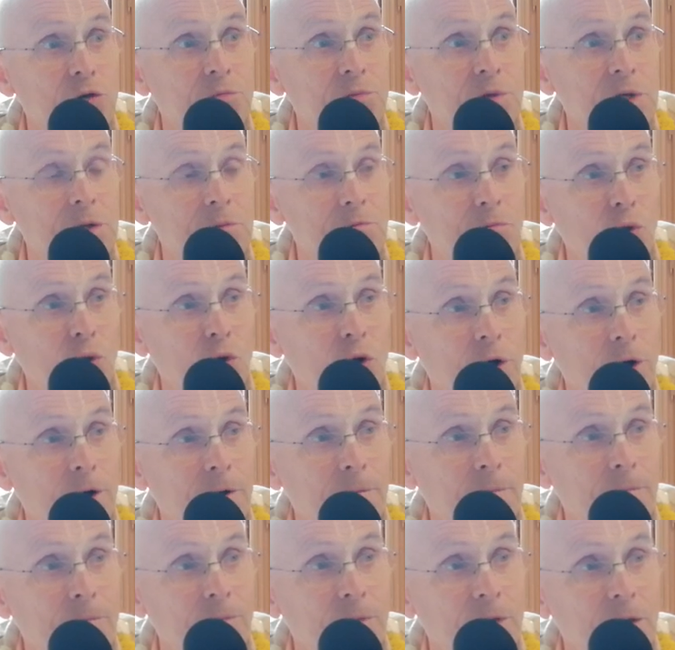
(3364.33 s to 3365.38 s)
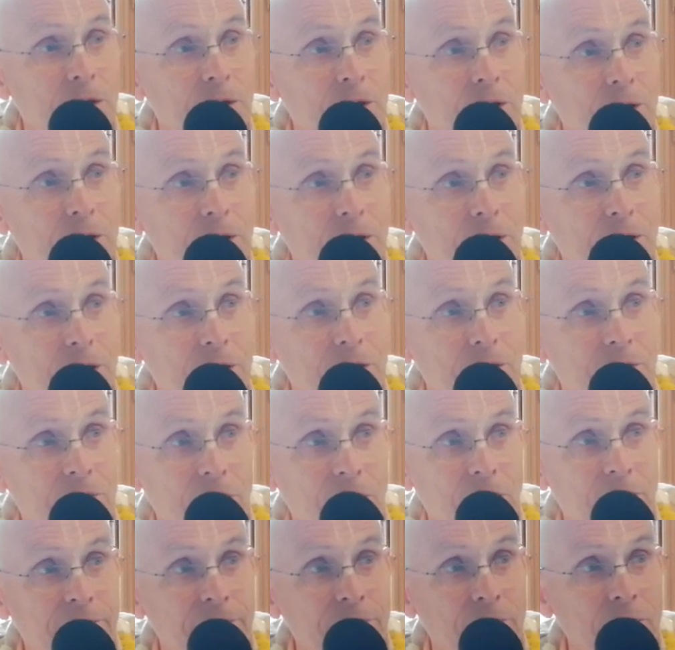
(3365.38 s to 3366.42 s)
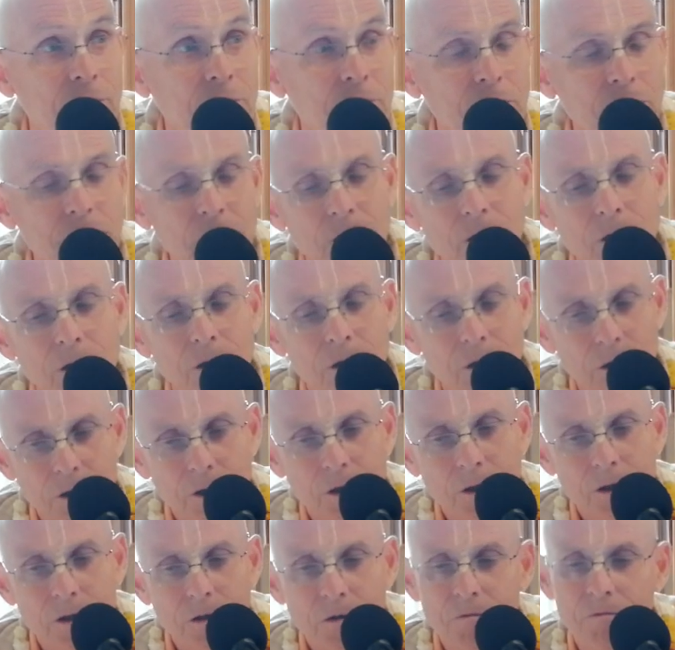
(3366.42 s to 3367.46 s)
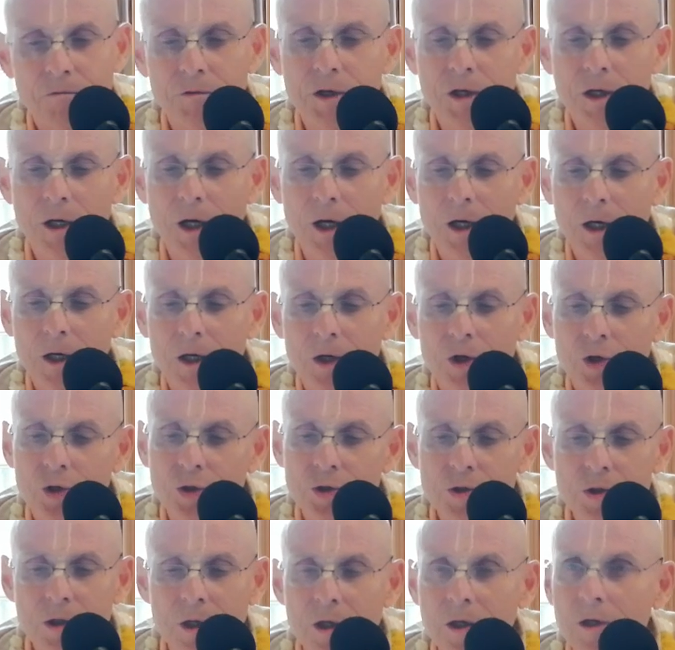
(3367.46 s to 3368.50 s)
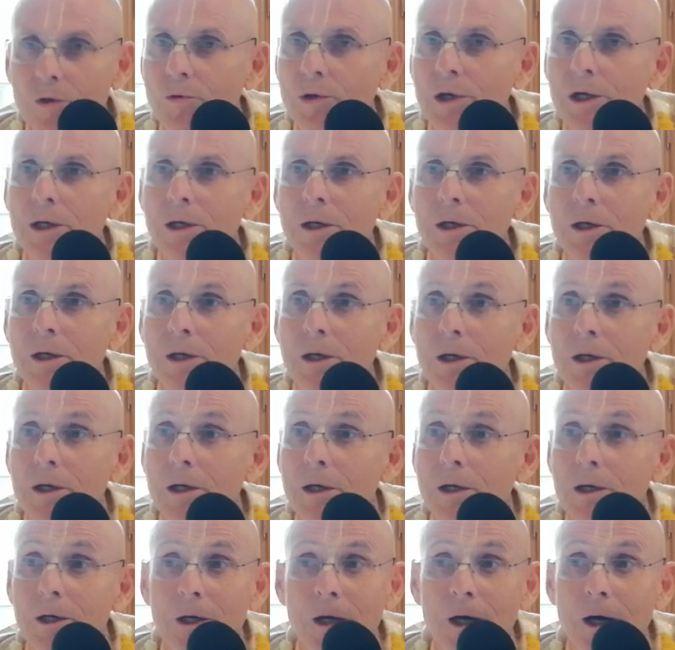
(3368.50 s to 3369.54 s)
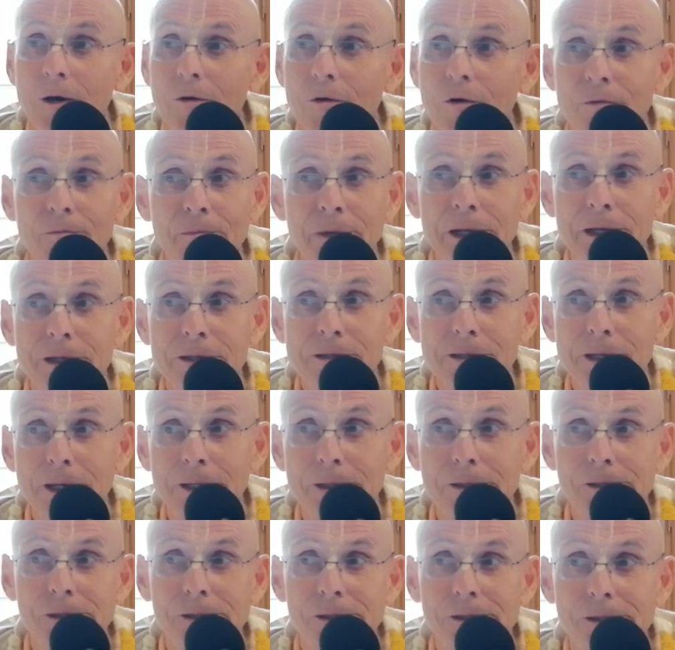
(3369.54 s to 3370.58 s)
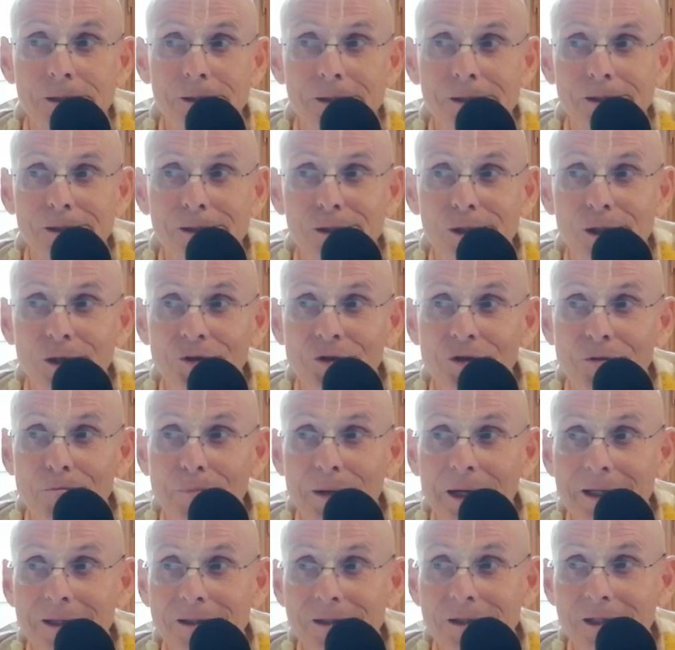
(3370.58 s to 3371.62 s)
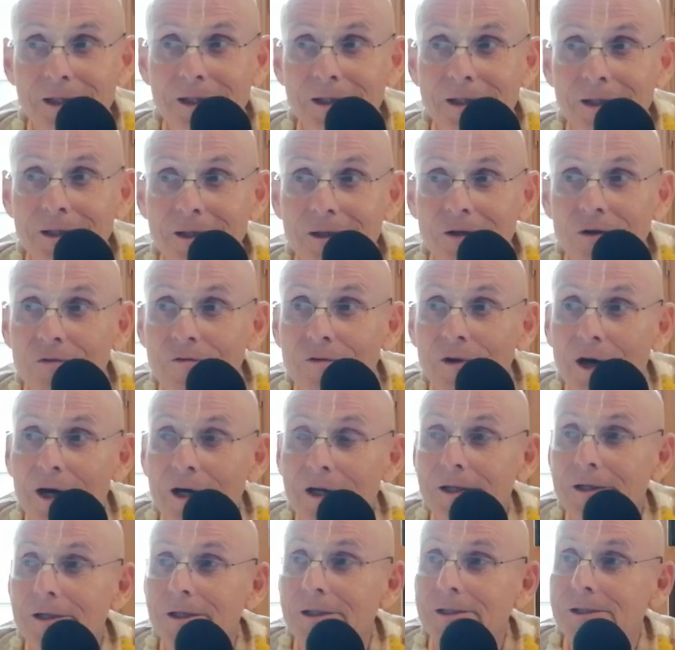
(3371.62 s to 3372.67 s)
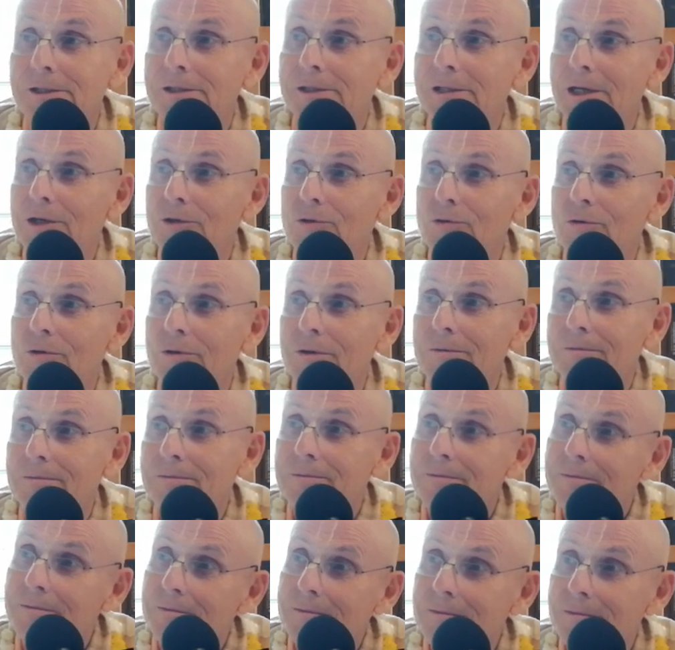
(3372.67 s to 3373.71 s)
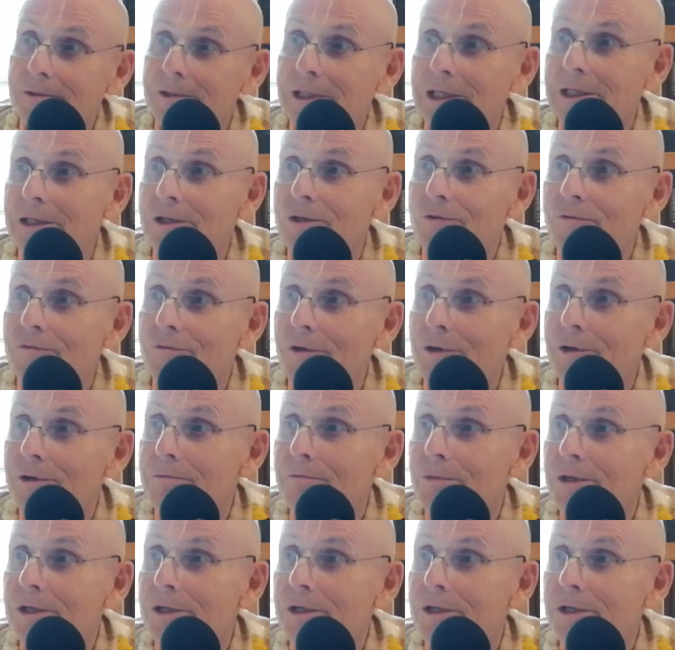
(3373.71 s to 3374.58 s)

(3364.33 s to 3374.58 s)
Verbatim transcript: a little bit more. Therefore, we are continuing our meditation on the passing of Haridas Thakur. Thank you